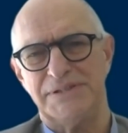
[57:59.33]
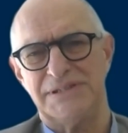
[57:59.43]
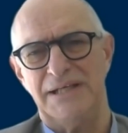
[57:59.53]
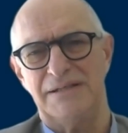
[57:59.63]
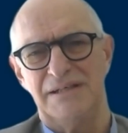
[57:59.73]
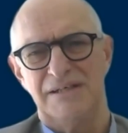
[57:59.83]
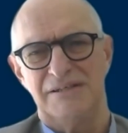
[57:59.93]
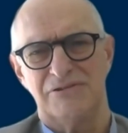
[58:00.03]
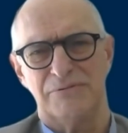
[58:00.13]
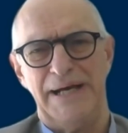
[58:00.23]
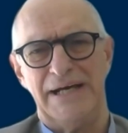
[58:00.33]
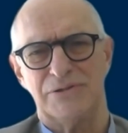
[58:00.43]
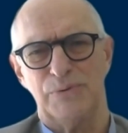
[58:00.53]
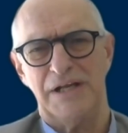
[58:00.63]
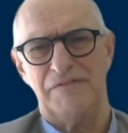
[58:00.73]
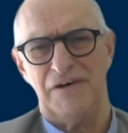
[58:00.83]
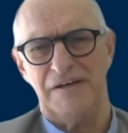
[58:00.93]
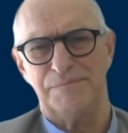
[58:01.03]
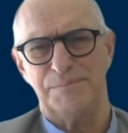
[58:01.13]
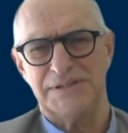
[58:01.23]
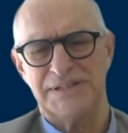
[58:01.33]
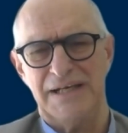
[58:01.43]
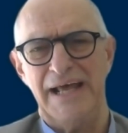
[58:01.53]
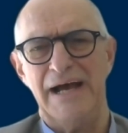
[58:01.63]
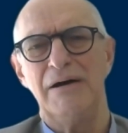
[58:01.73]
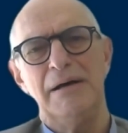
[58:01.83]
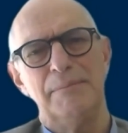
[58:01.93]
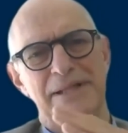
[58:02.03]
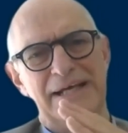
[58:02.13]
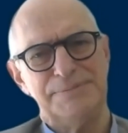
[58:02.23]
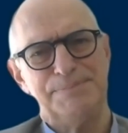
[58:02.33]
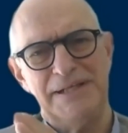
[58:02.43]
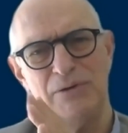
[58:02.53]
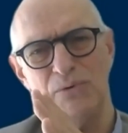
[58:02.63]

to about 25% now, but that's been